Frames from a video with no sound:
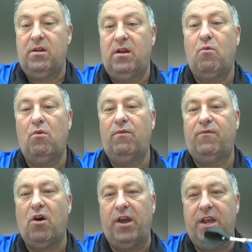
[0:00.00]
Now what
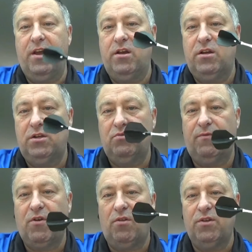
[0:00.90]
we've got here is
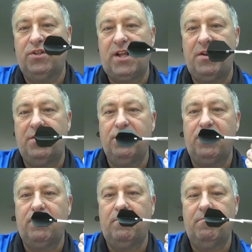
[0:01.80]
we've got the
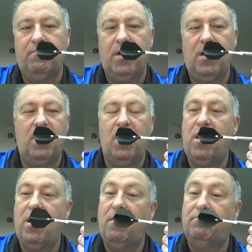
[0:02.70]
standard
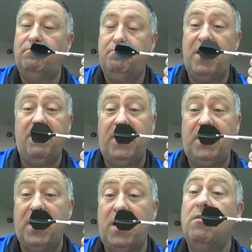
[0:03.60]

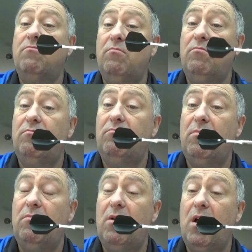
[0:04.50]
BVD
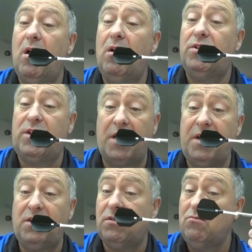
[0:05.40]

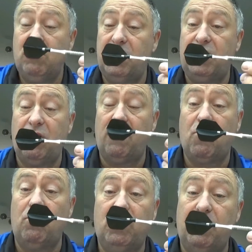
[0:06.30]
steadies, which have
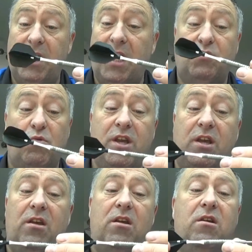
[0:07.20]
come to me last
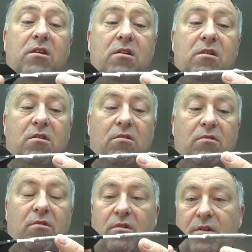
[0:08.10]
week.
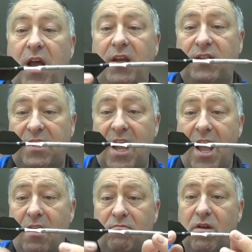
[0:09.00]
Nice
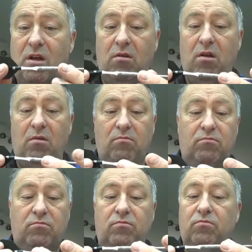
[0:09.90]
dart,
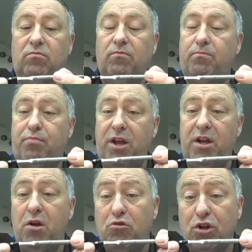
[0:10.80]
pretty
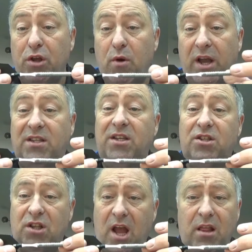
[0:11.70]
neutrally weighted,
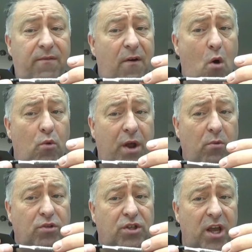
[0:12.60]
slightly forward I
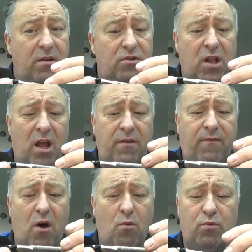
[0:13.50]
would say, slightly
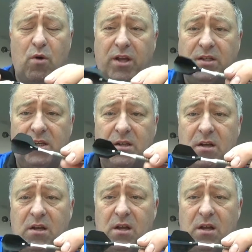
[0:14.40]
forward weighted.